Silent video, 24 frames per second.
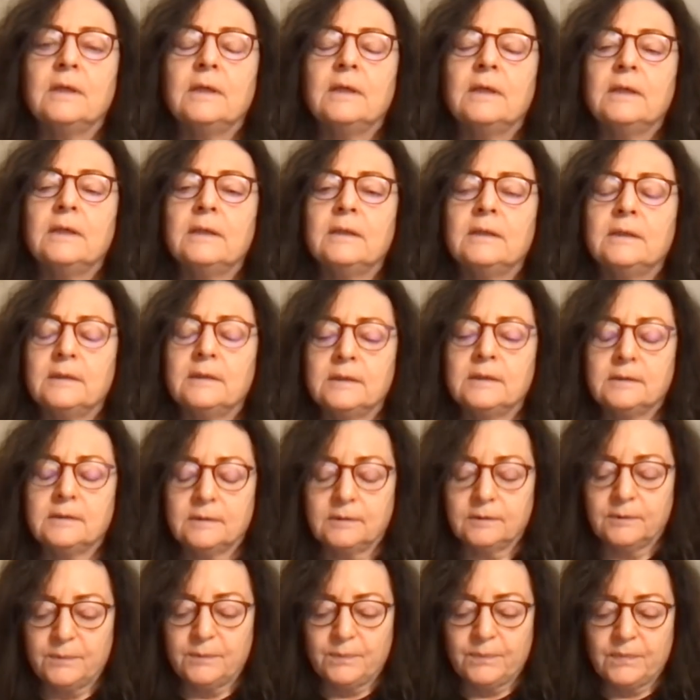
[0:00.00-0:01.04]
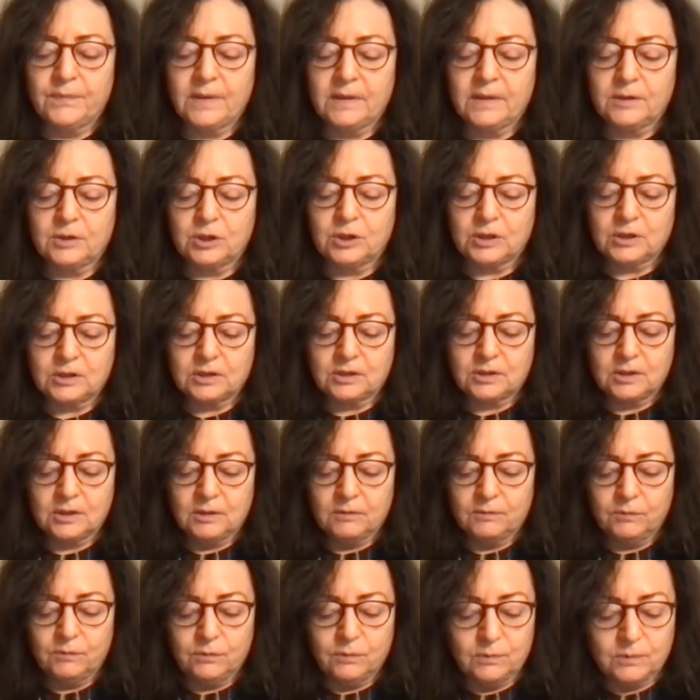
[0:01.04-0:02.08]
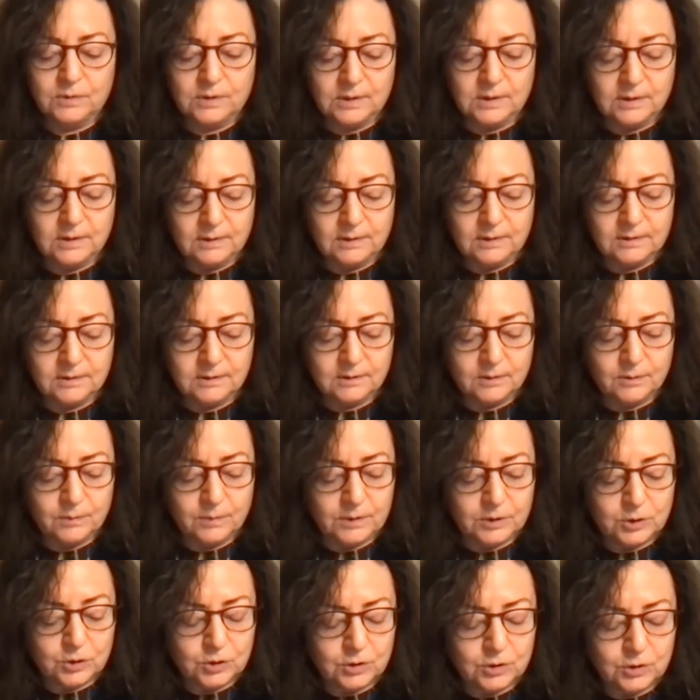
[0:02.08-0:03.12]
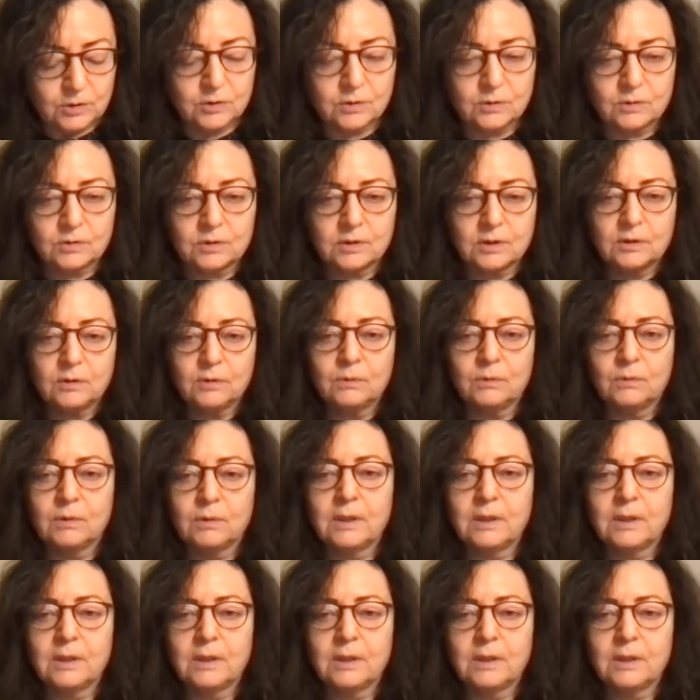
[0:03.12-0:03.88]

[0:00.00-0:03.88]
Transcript: And um, I just give you the other question so that you